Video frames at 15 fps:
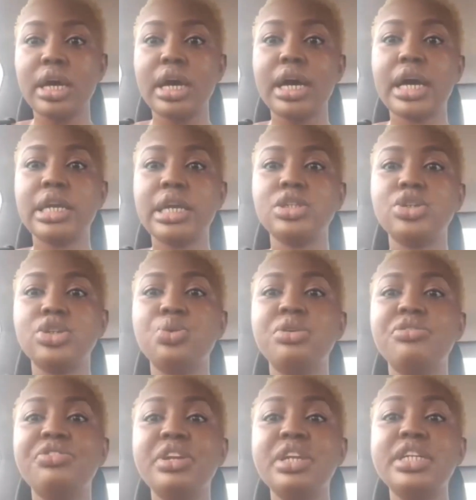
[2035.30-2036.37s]
and
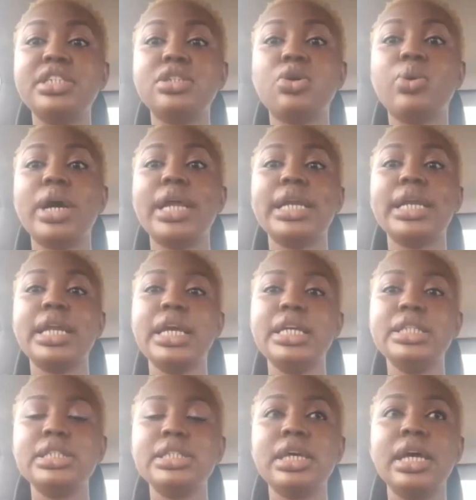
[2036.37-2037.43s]
we finished quite
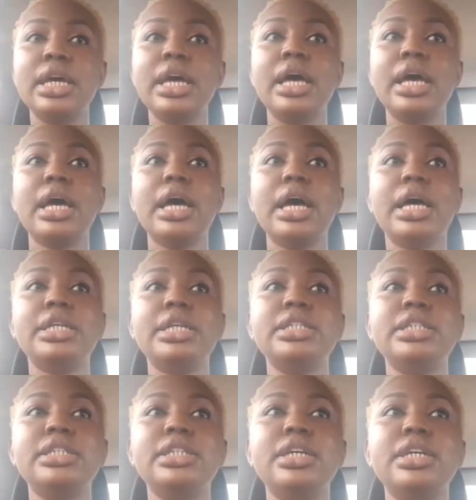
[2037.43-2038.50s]
late. And
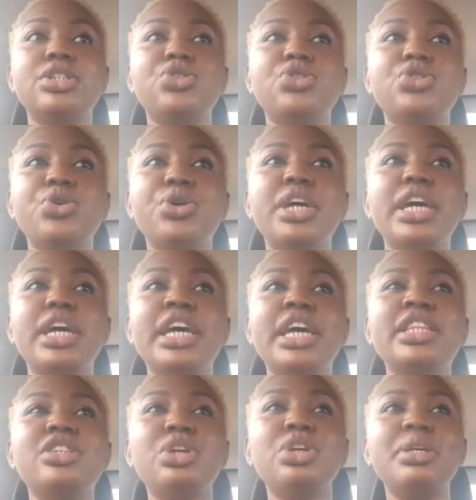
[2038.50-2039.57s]
so in
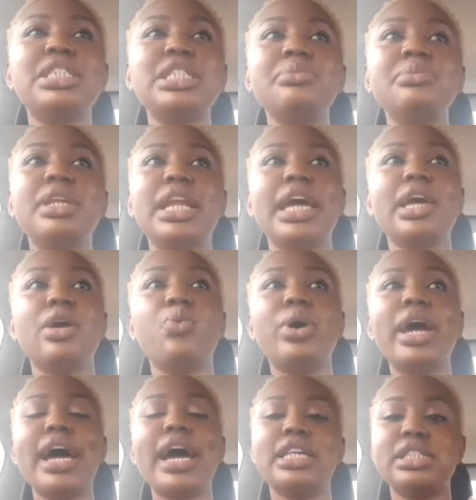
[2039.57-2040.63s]
the dream, it seemed like
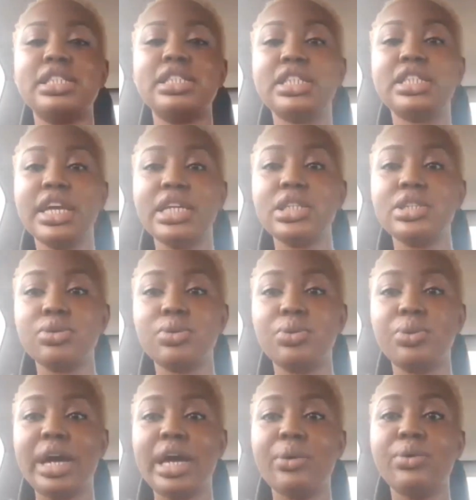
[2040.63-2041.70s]
where I
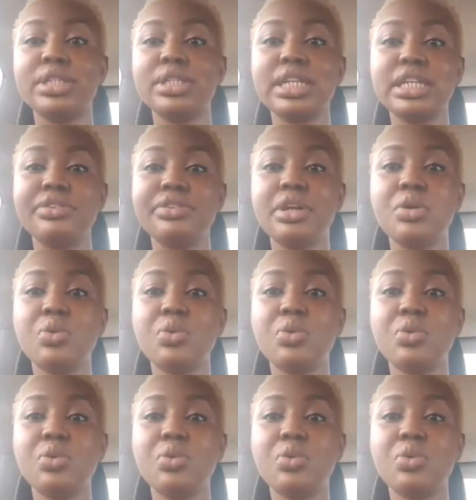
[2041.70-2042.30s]
was living